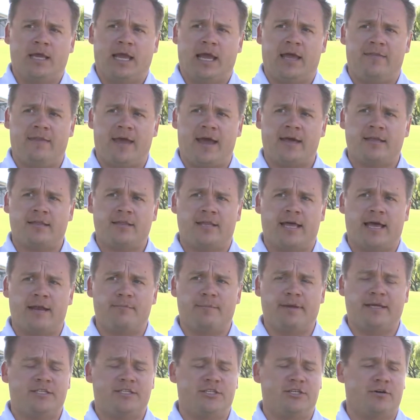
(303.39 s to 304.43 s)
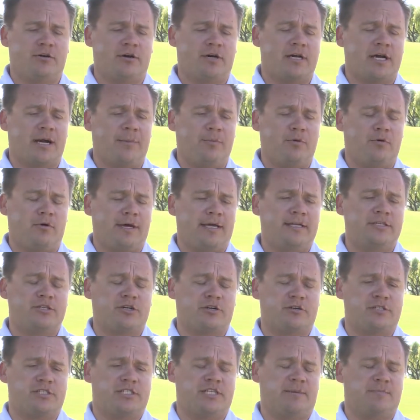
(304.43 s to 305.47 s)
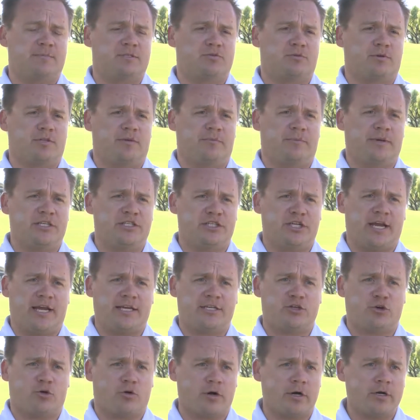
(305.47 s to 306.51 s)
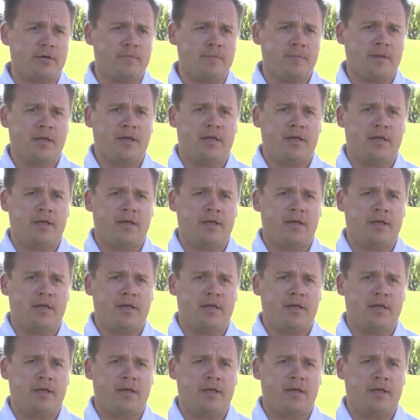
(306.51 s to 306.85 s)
And that led to a couple internships with the PGA Tour,